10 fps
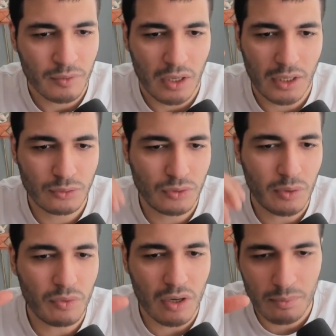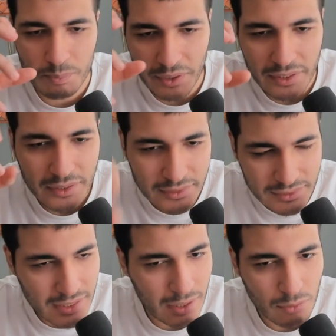Uh, today we are breaking
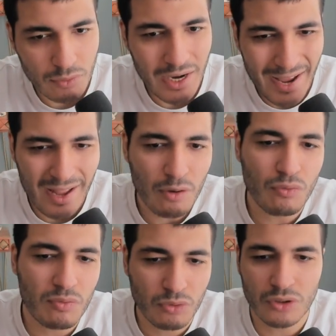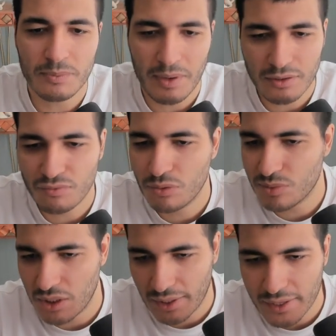down how modern
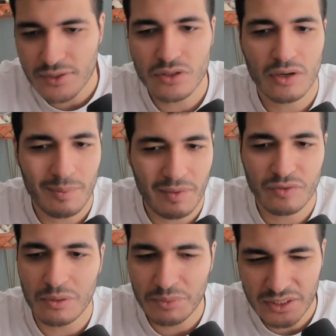platforms like Instagram handle media